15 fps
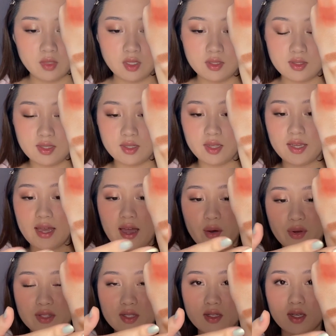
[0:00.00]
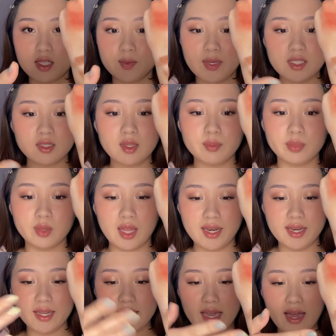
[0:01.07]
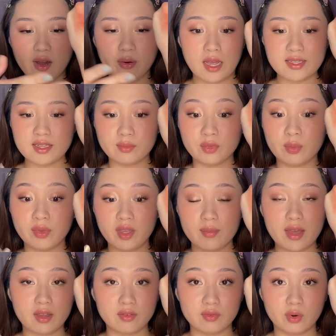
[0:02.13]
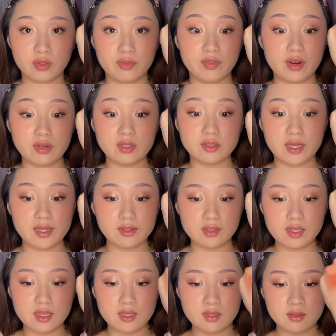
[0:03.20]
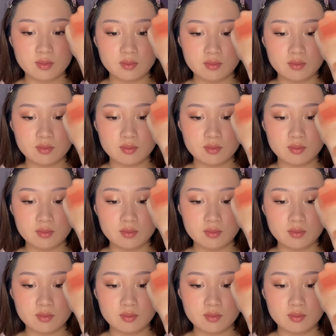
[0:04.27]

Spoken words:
see like how it's basically blending out as I'm rubbing it back and forth very lightly.